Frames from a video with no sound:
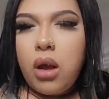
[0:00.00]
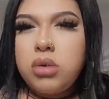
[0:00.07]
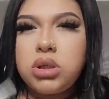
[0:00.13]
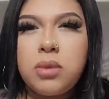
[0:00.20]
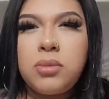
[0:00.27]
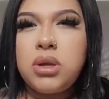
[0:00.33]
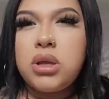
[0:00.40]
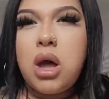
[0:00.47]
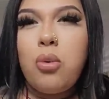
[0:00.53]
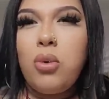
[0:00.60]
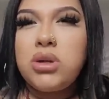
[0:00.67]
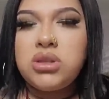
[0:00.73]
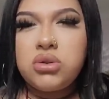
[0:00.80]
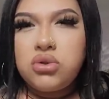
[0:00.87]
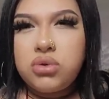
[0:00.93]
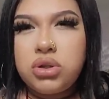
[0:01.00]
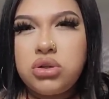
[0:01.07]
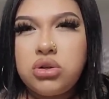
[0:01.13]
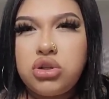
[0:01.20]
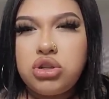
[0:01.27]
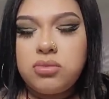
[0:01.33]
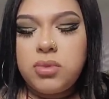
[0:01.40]
somebody that wasn't doing
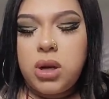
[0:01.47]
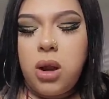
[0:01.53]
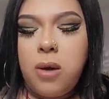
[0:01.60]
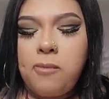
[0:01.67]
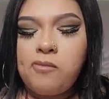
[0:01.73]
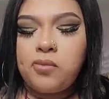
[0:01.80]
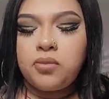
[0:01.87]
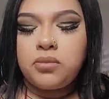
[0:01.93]
social media,